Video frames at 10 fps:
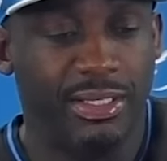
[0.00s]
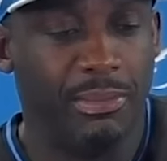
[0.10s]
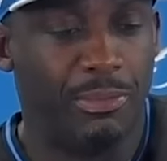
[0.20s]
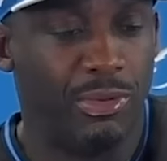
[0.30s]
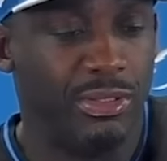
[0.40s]
the
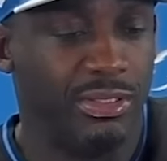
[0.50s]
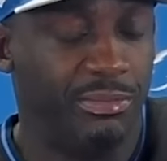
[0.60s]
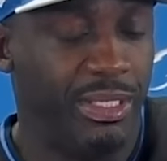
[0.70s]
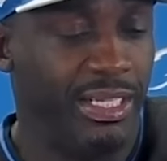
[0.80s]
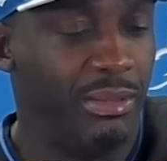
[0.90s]
importance of
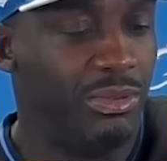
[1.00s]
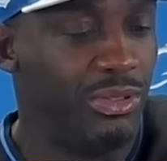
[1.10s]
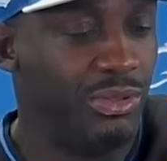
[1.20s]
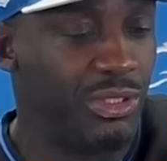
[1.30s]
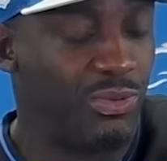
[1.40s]
being able to
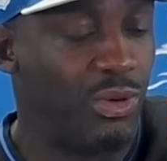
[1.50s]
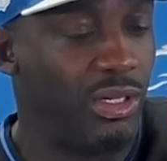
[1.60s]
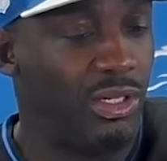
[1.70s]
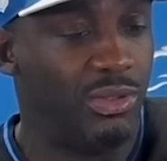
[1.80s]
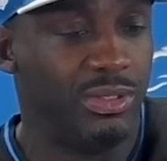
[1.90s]
do this for a
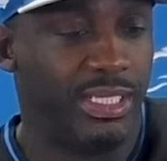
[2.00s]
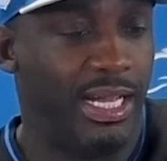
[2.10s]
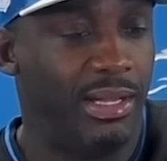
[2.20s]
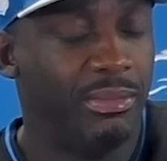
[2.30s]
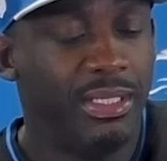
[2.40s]
long
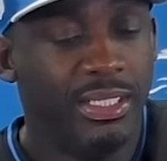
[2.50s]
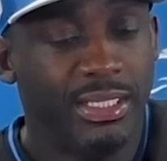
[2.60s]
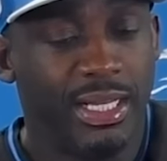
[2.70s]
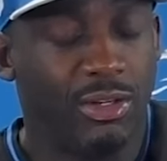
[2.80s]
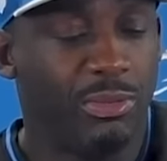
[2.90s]
time,
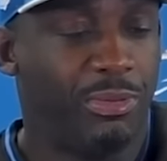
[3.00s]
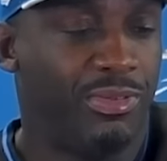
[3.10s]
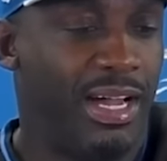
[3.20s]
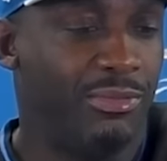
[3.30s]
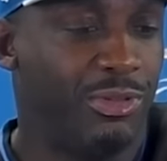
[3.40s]
not only
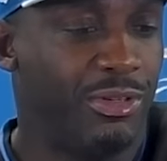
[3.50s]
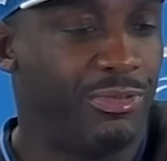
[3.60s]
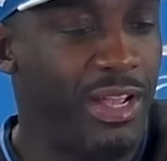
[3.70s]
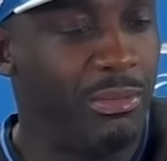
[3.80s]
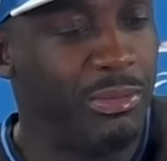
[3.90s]
providing for their
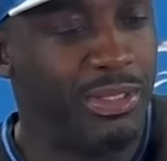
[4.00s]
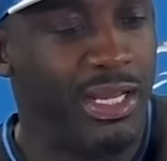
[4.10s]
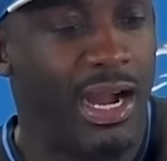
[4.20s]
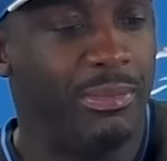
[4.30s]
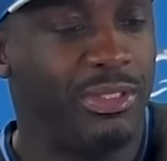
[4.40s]
family, but
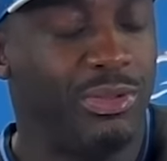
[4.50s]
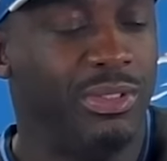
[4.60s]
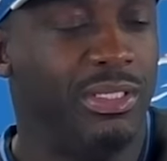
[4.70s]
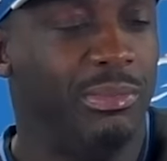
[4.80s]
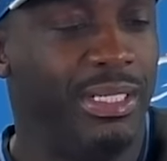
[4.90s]
the
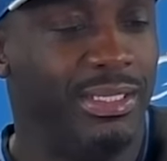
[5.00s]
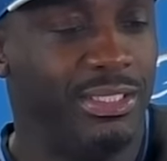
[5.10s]
opportunity to be in a